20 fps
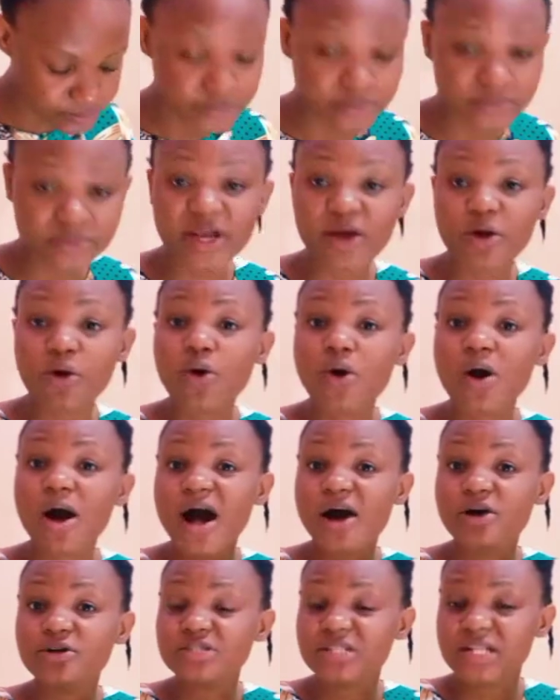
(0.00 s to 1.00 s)
the whole
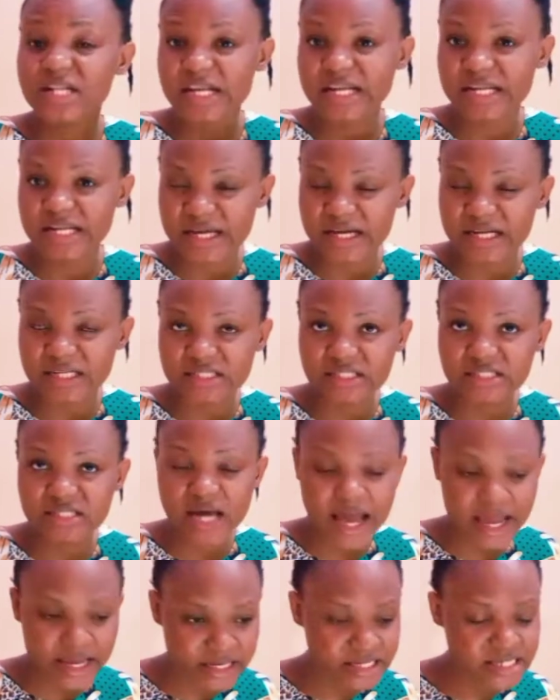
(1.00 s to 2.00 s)
house cleanliness.
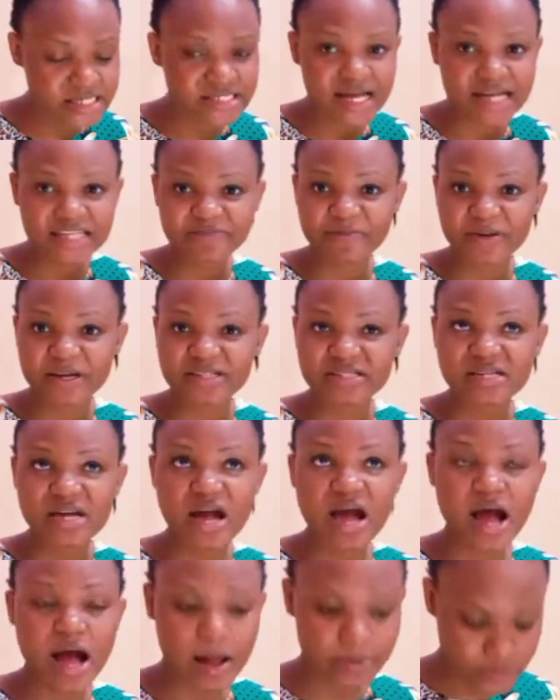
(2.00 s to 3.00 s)
Yeah, in this aspect,
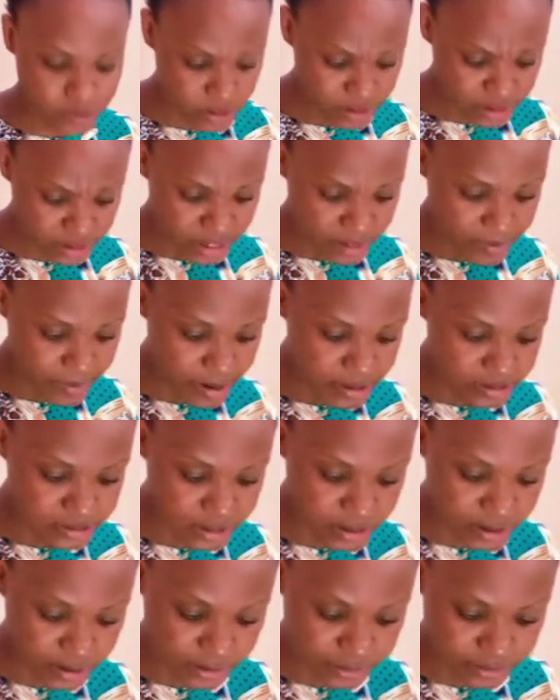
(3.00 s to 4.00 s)
I'm talking
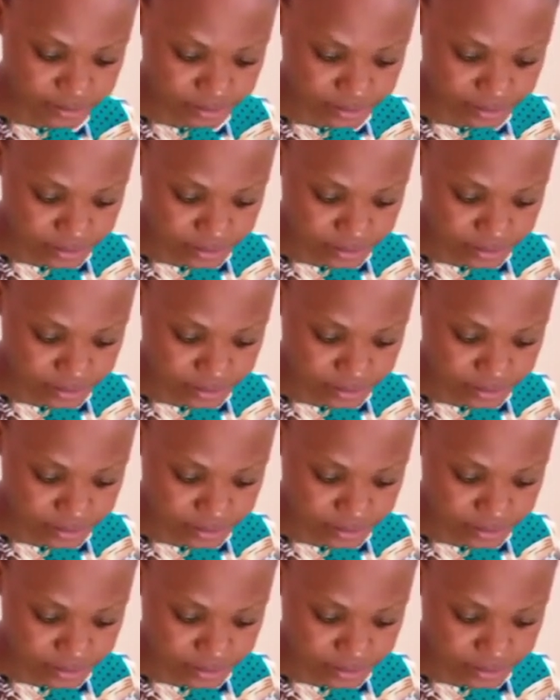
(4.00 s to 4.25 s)
about